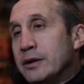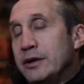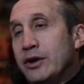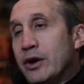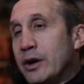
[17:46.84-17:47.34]

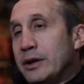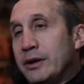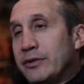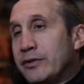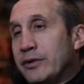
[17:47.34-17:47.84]

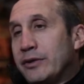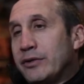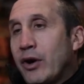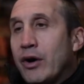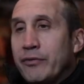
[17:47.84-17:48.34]

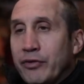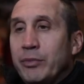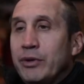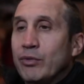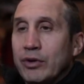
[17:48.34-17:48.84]
It's hard for
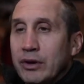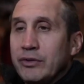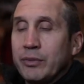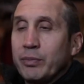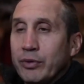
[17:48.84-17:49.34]
me really
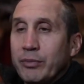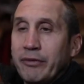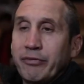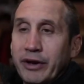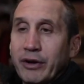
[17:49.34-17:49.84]
to put
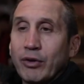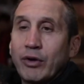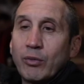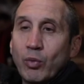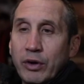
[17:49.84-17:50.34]
my finger
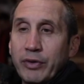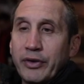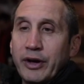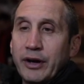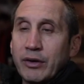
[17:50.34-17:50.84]
on one
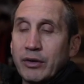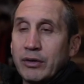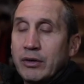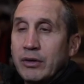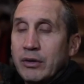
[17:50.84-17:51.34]
thing
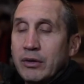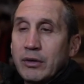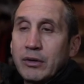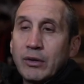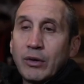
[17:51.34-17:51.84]
or
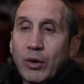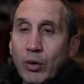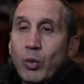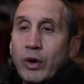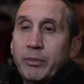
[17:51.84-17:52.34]

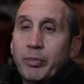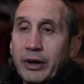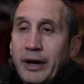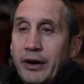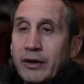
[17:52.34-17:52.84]
one
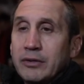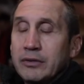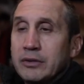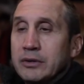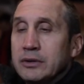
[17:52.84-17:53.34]
player.
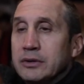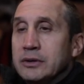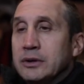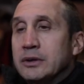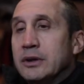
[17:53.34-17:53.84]

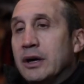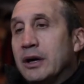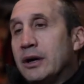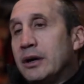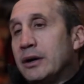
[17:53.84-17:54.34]

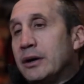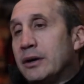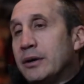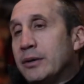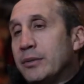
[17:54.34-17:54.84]

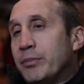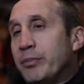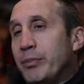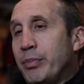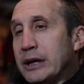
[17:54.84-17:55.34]

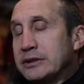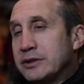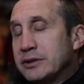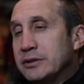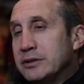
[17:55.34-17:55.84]

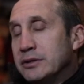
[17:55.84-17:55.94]
But